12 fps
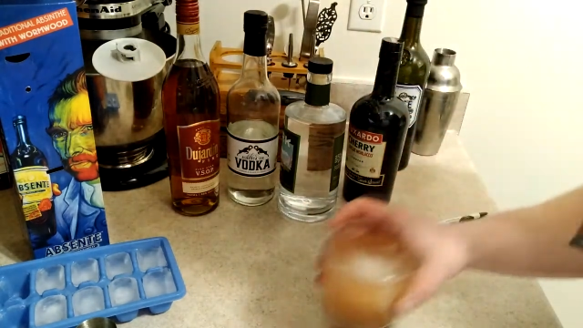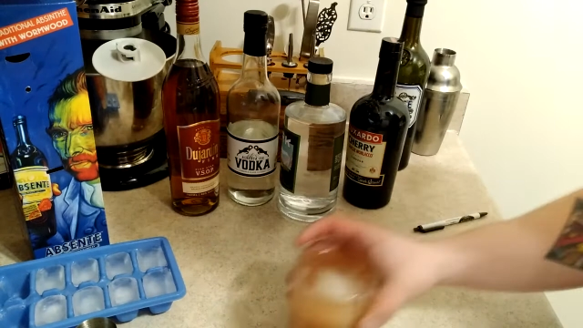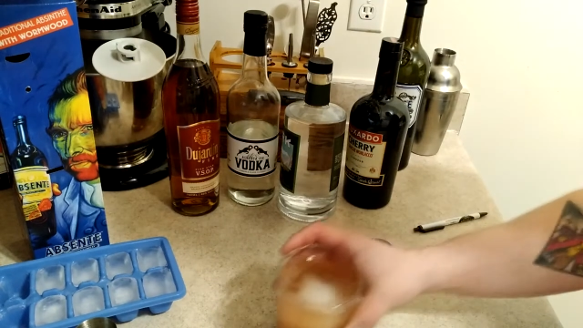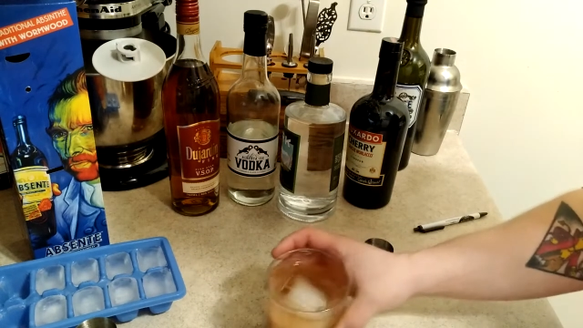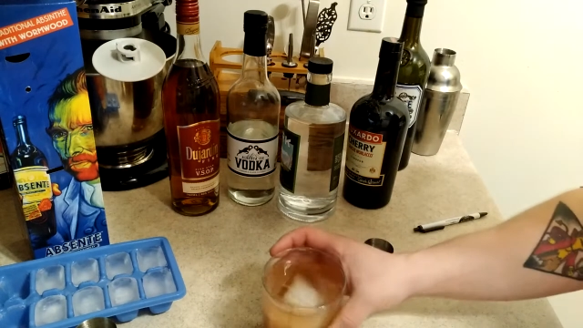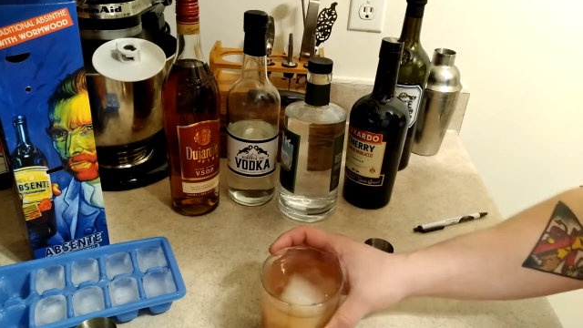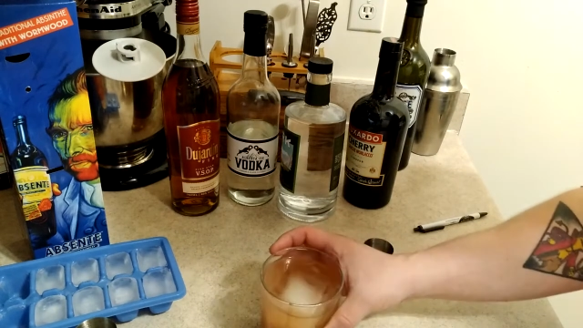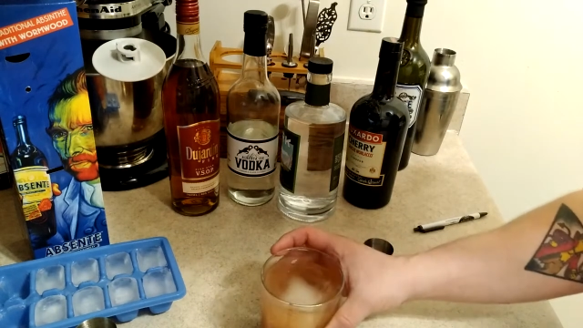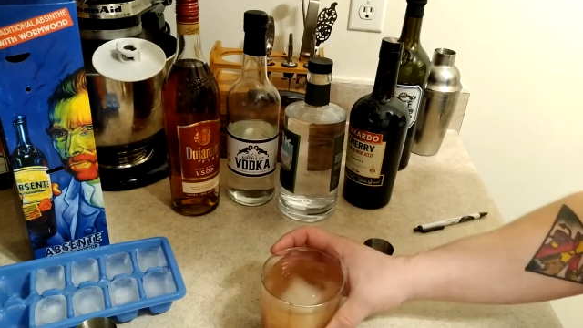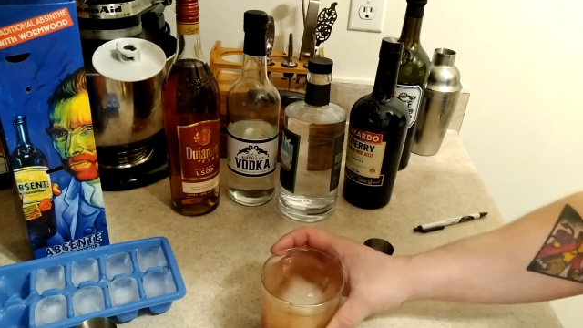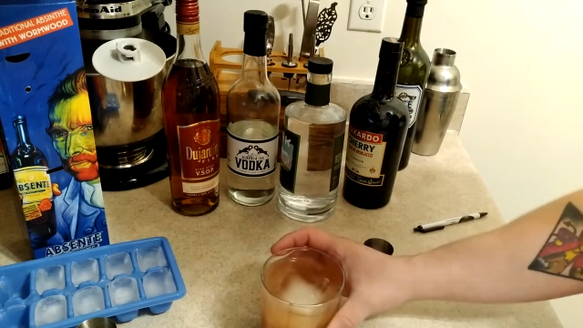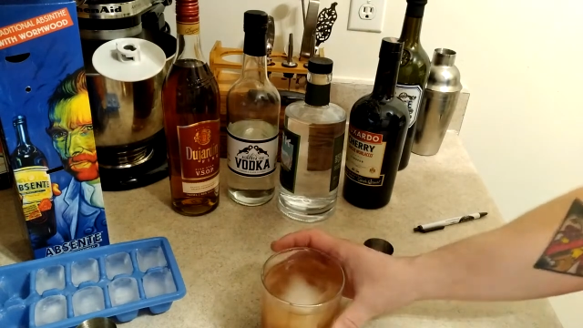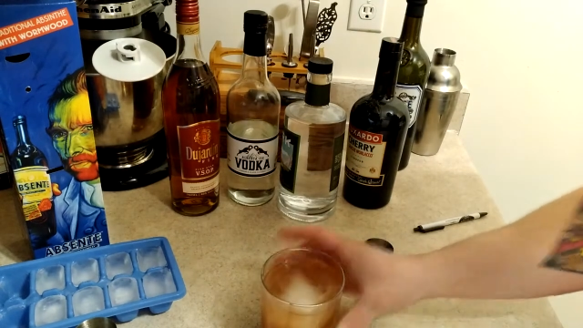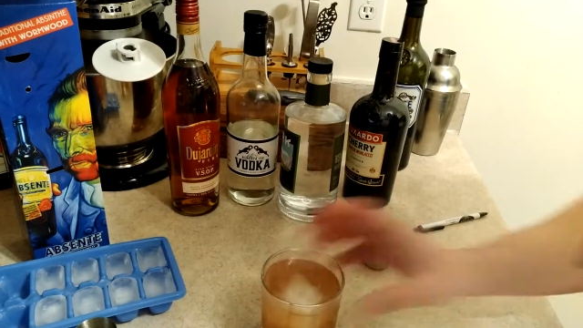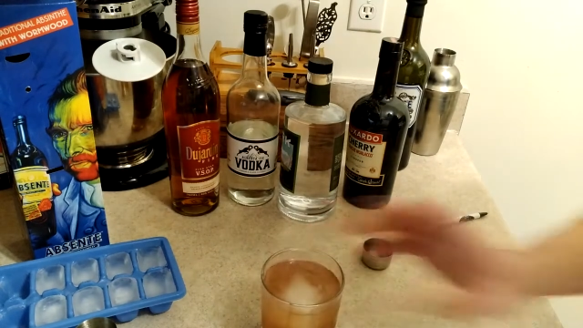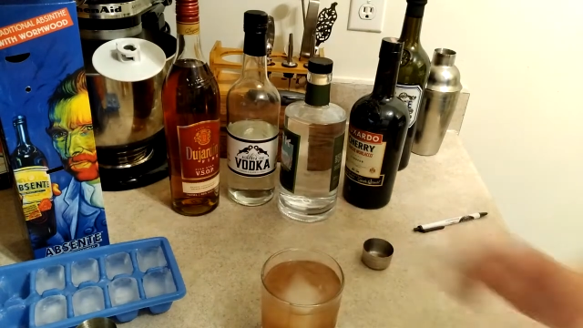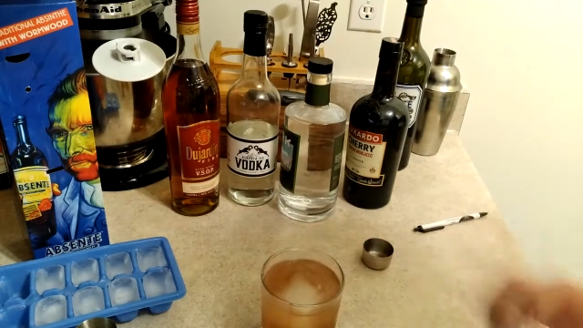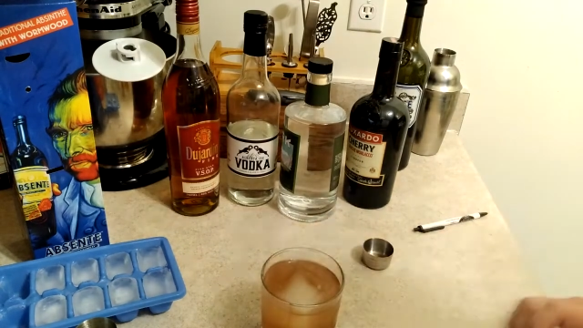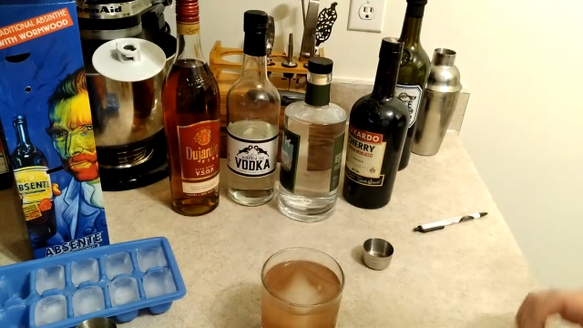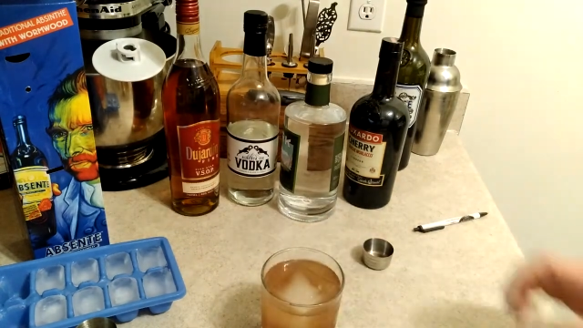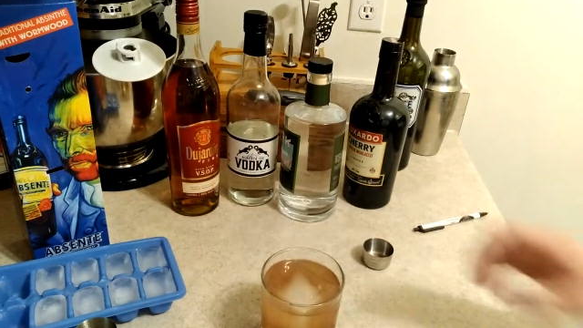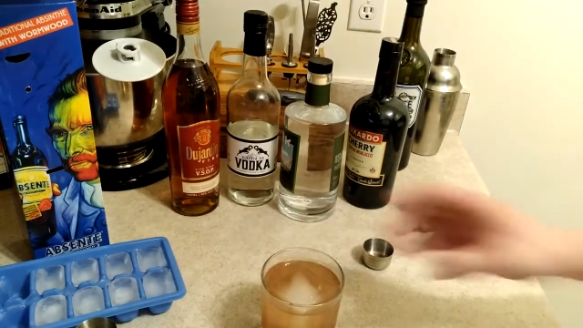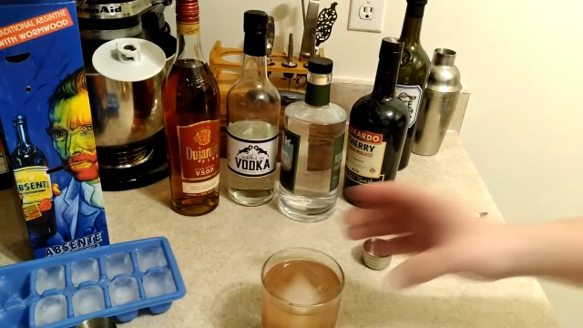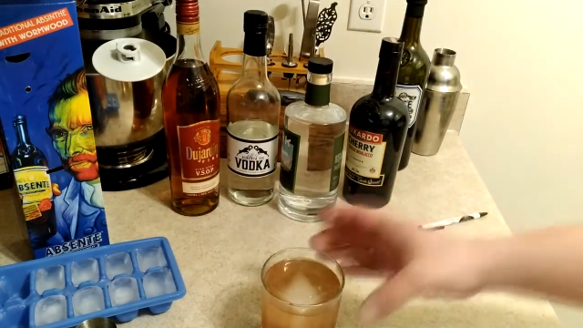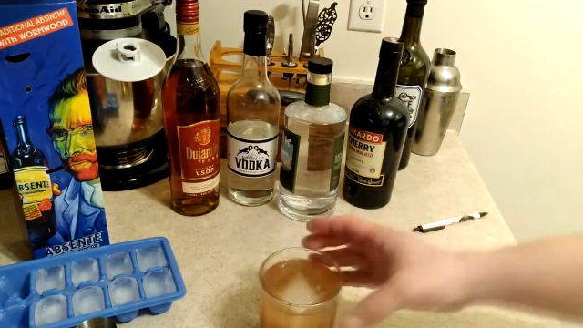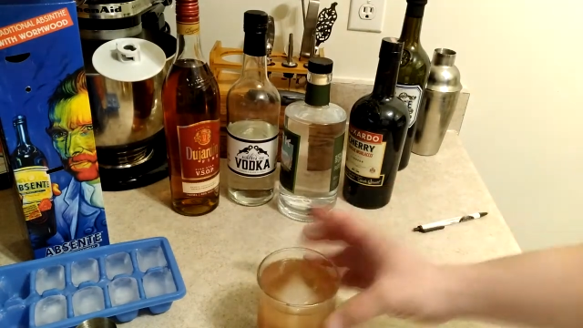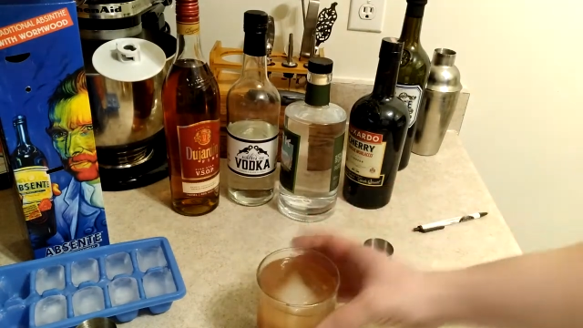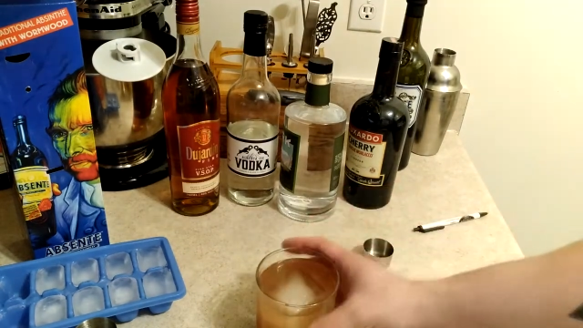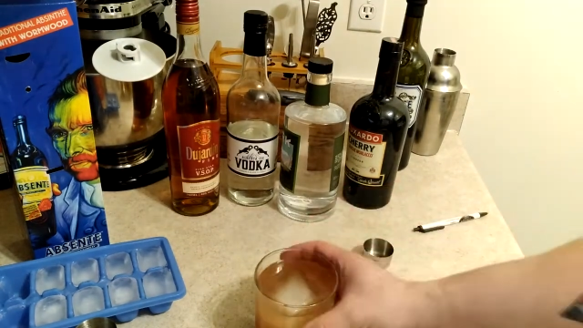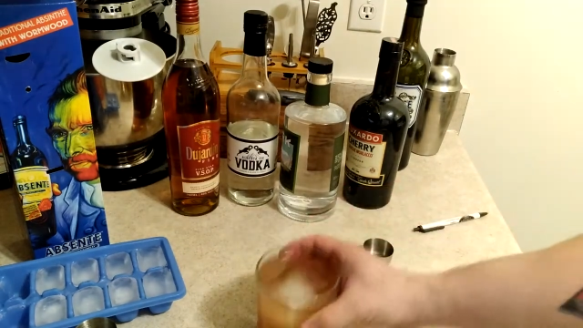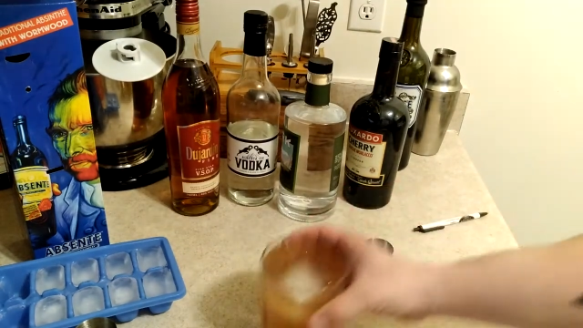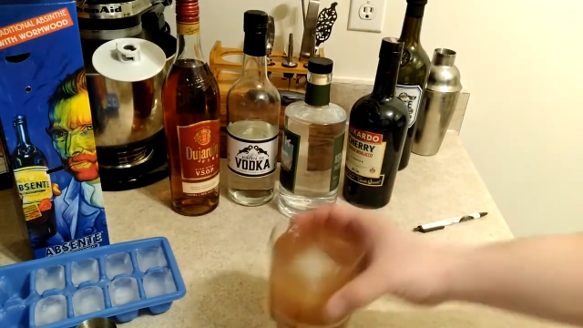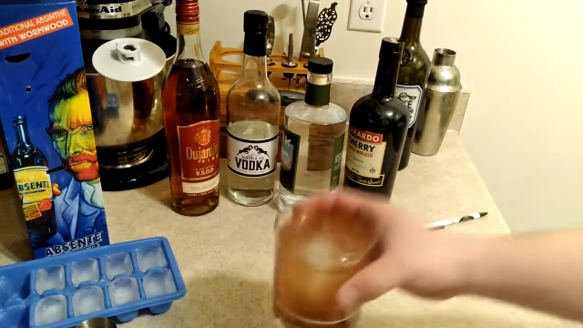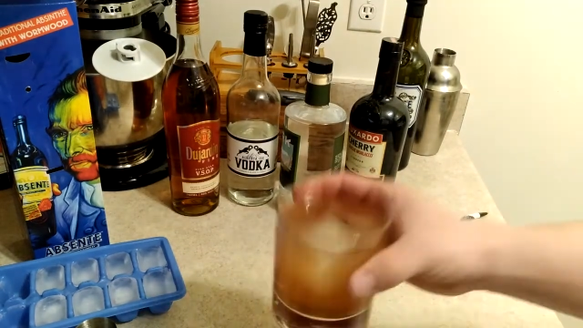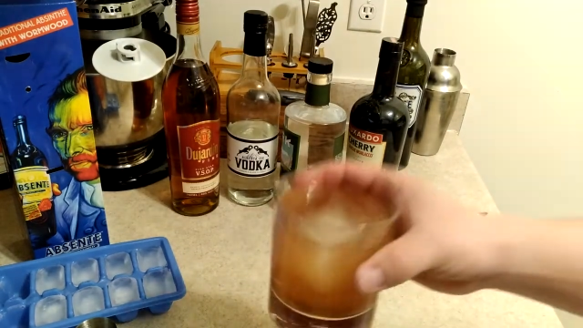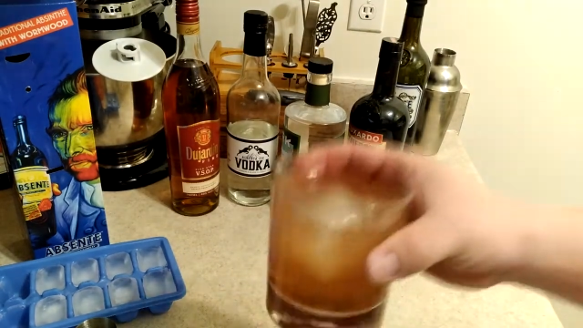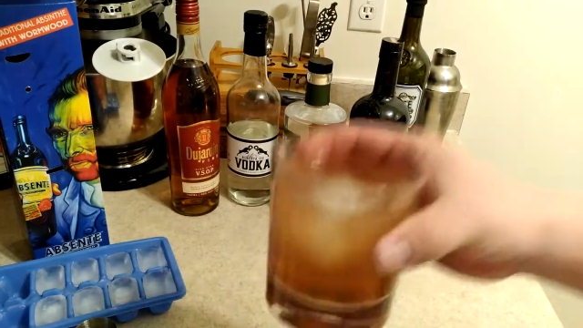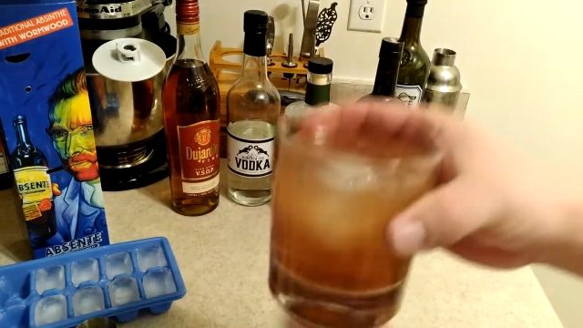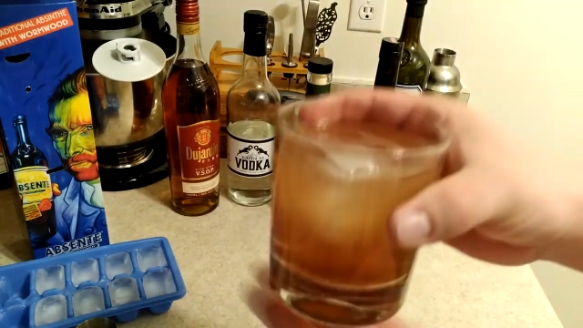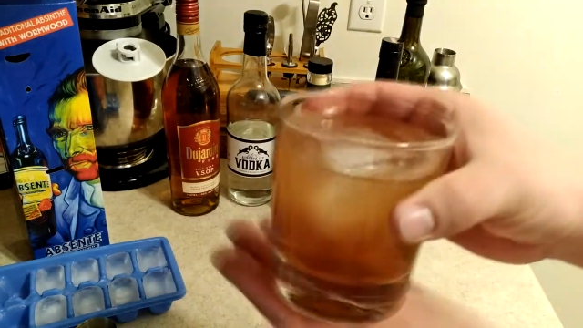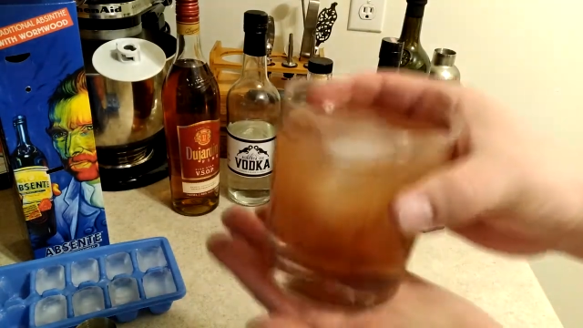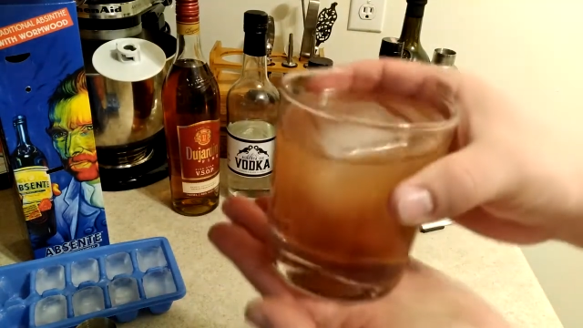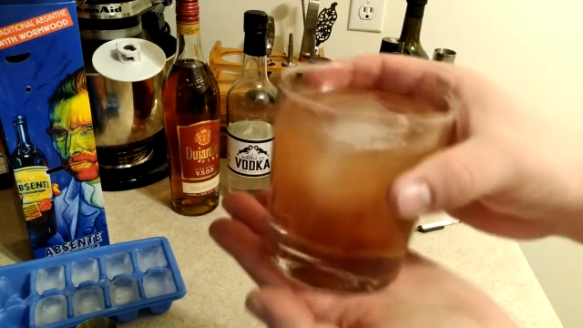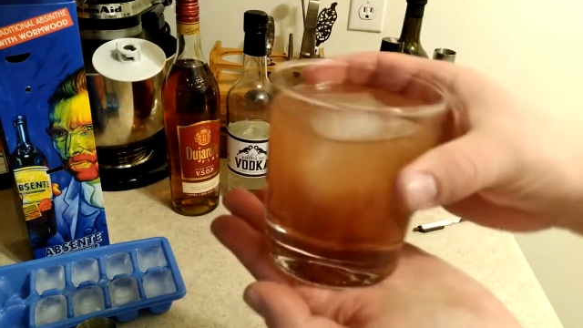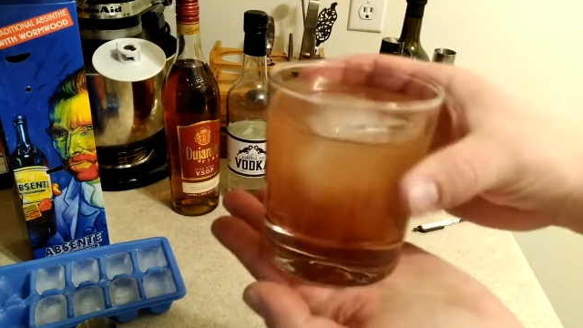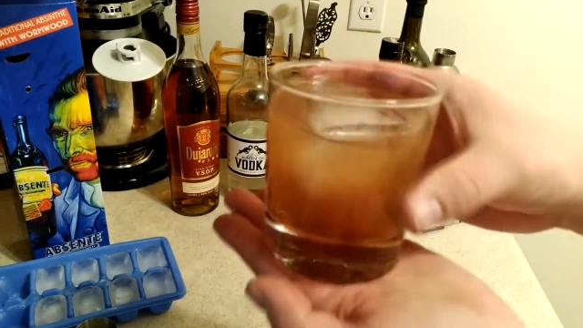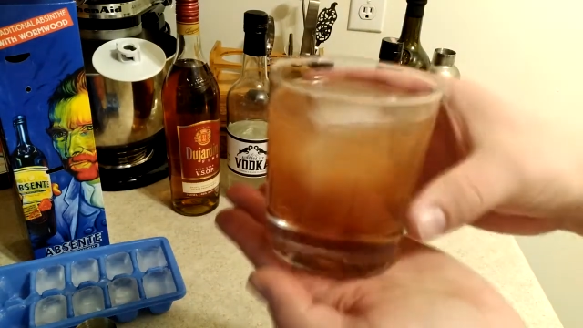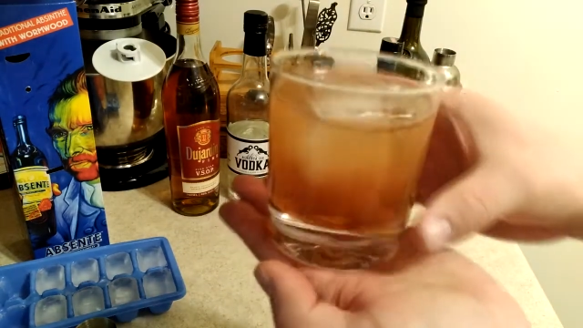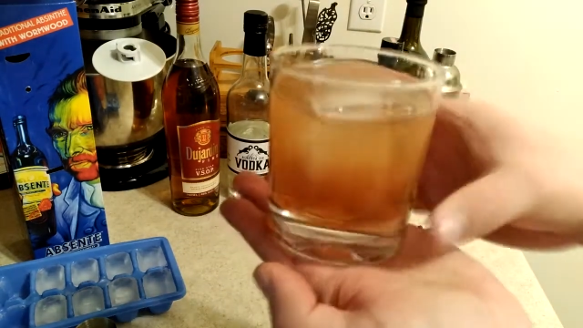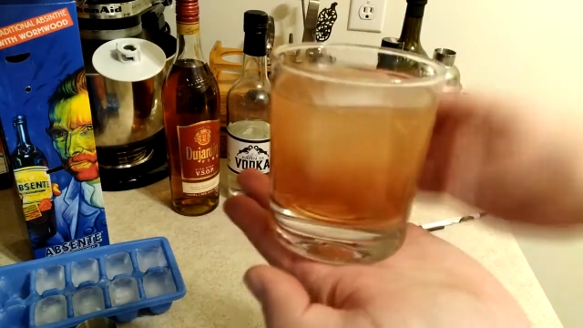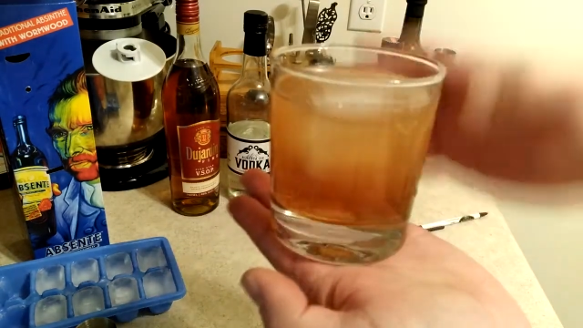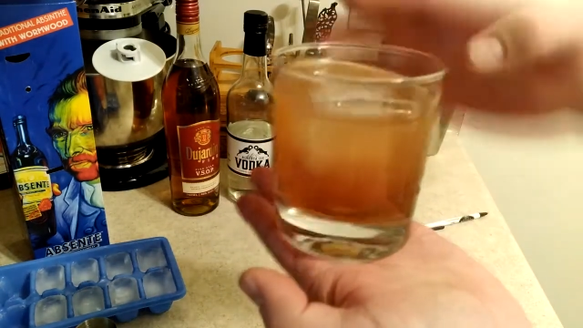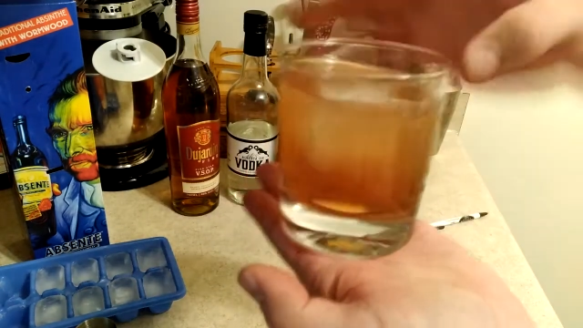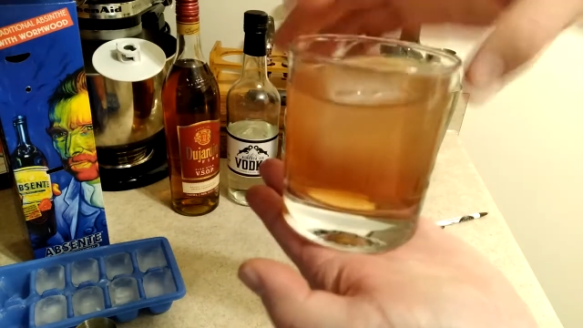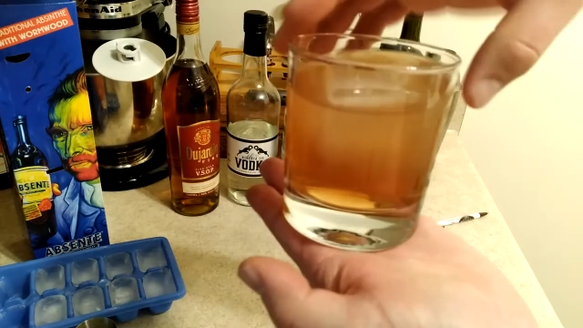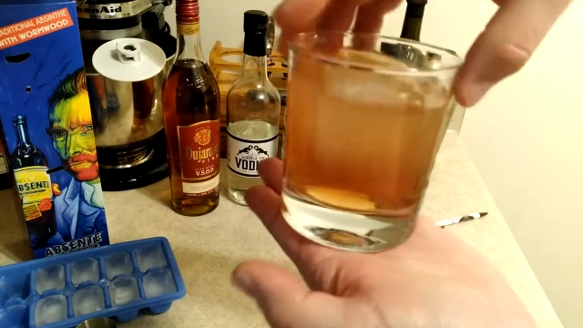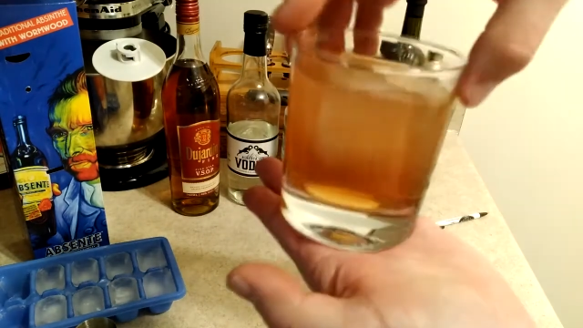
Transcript: (no speaker visible)